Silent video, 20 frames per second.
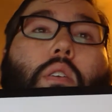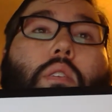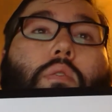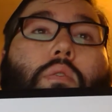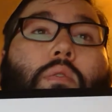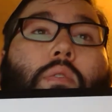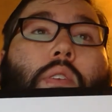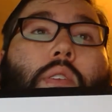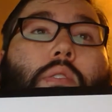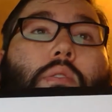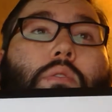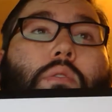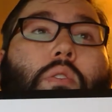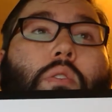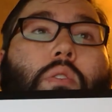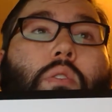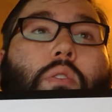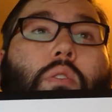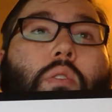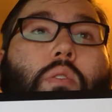So let's
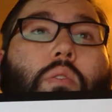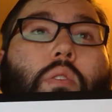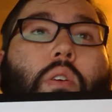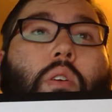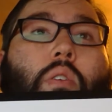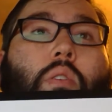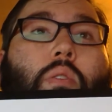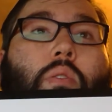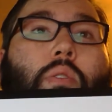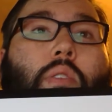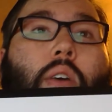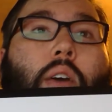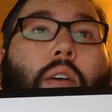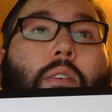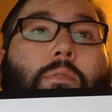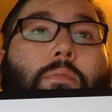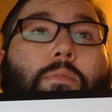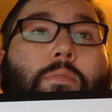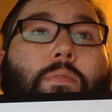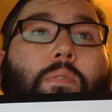start on
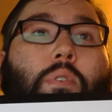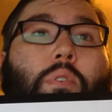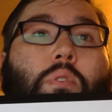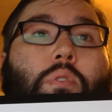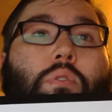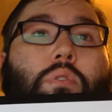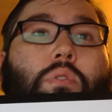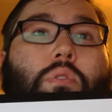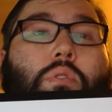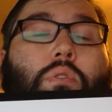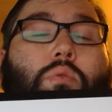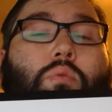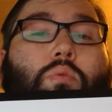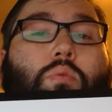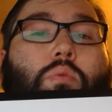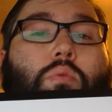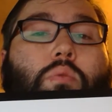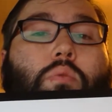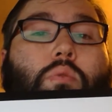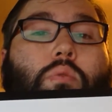that first
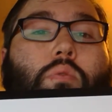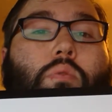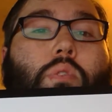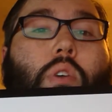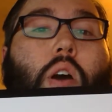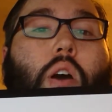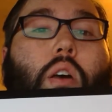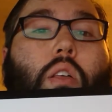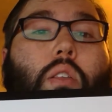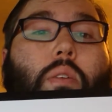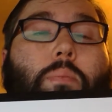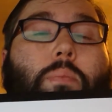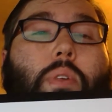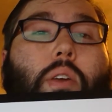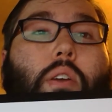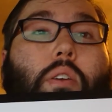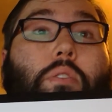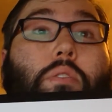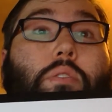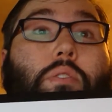column
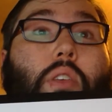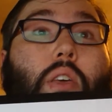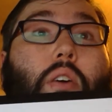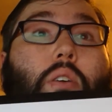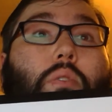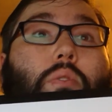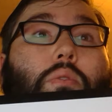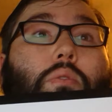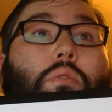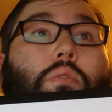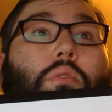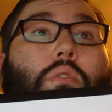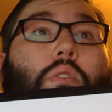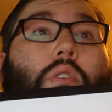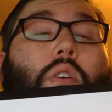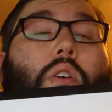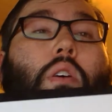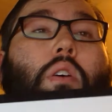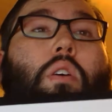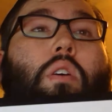there, cells.
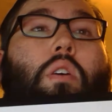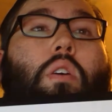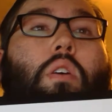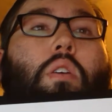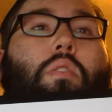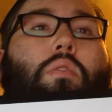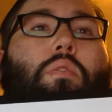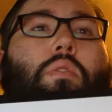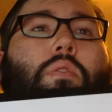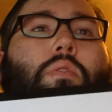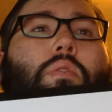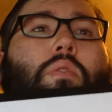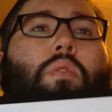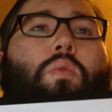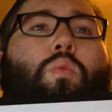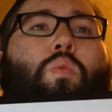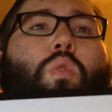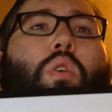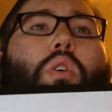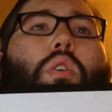So let's look
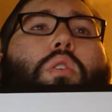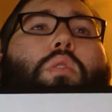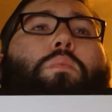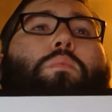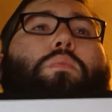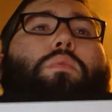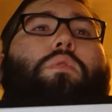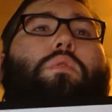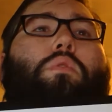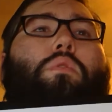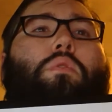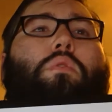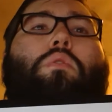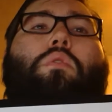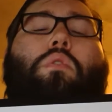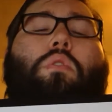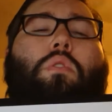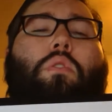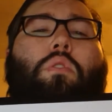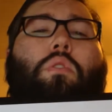at worms.
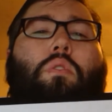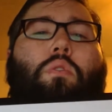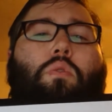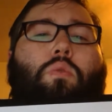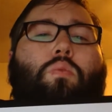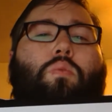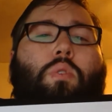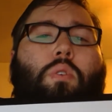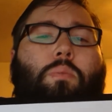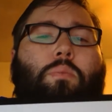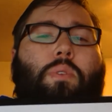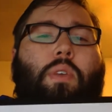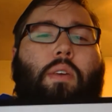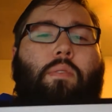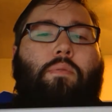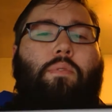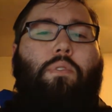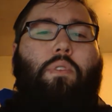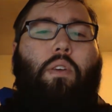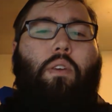Worms
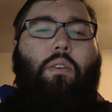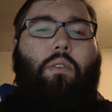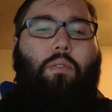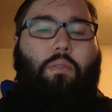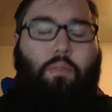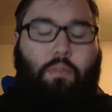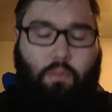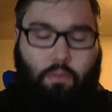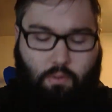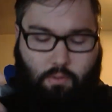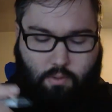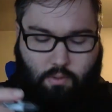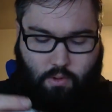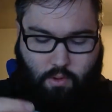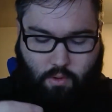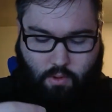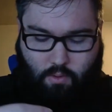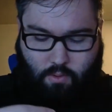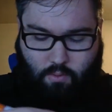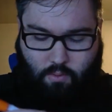have cells,
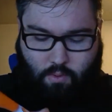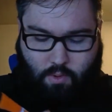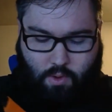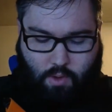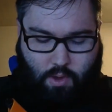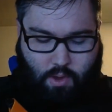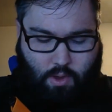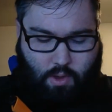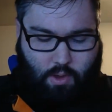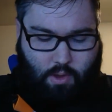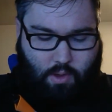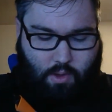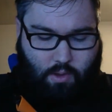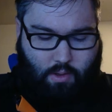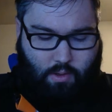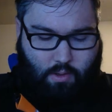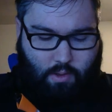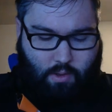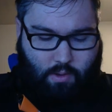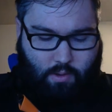so
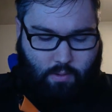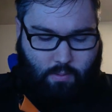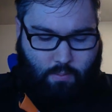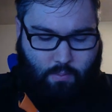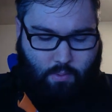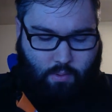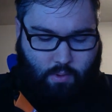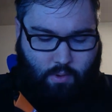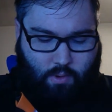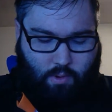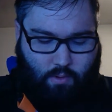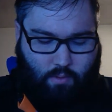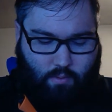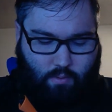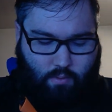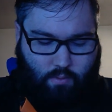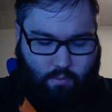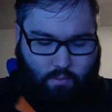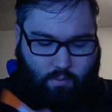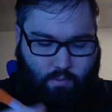let's put
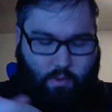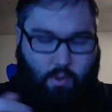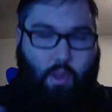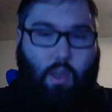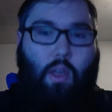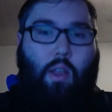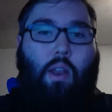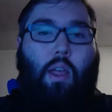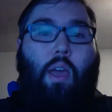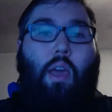an